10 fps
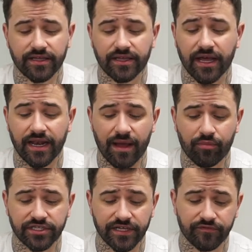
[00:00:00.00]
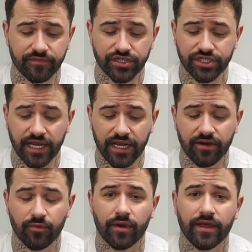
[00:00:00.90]
collaborative
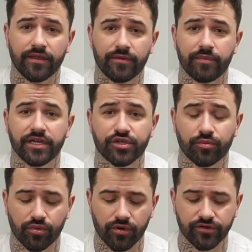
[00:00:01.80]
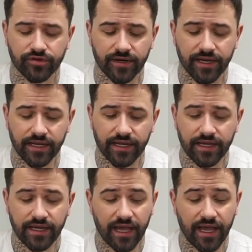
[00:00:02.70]
machine with Bishop Rotary
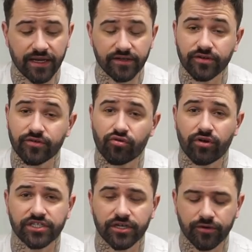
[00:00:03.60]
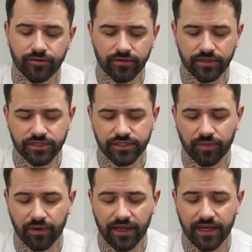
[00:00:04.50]
and Critical
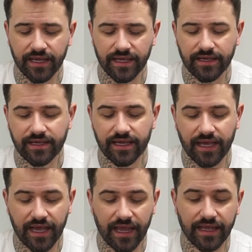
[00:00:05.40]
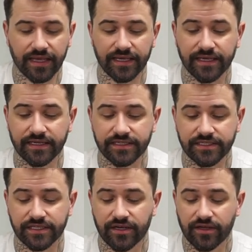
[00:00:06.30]
Supply, and it
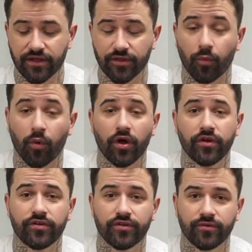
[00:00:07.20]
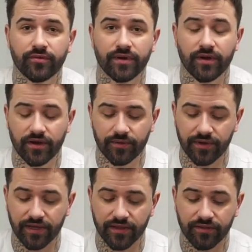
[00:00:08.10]
is the wand with,
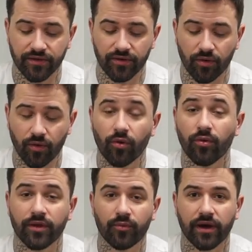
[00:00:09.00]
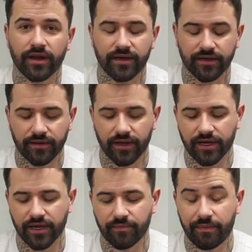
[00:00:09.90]
with all-in-one
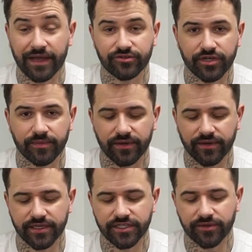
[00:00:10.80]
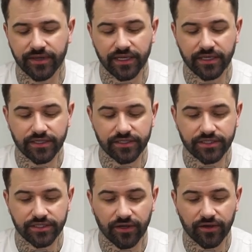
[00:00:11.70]
uh, battery built into it.
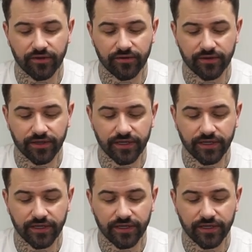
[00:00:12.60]
So